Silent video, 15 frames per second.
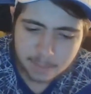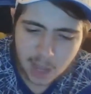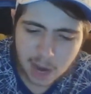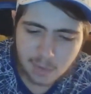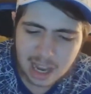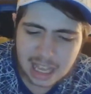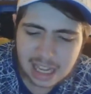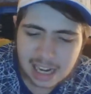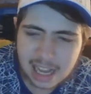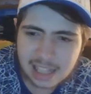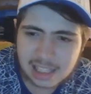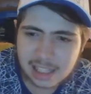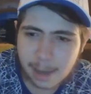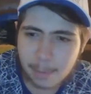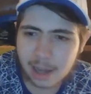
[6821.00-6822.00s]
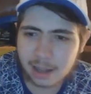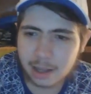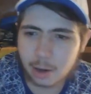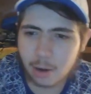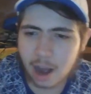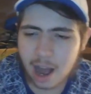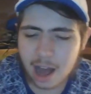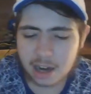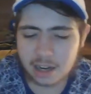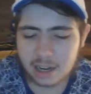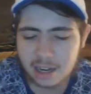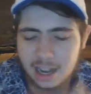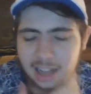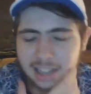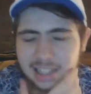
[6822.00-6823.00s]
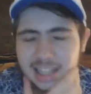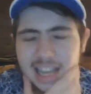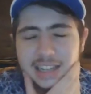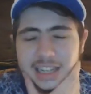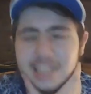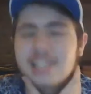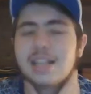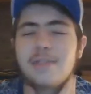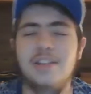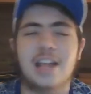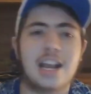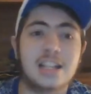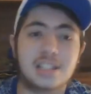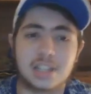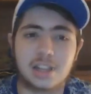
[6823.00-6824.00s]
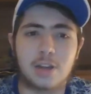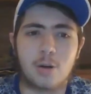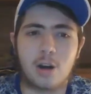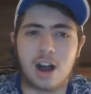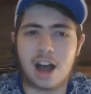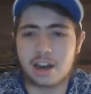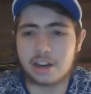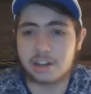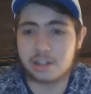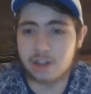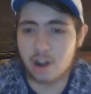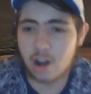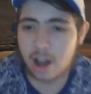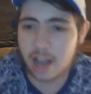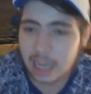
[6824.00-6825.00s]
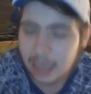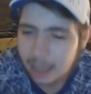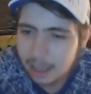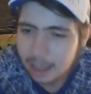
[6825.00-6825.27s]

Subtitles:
I think he needs something a little harder. He needs something that hits a little harder tonight.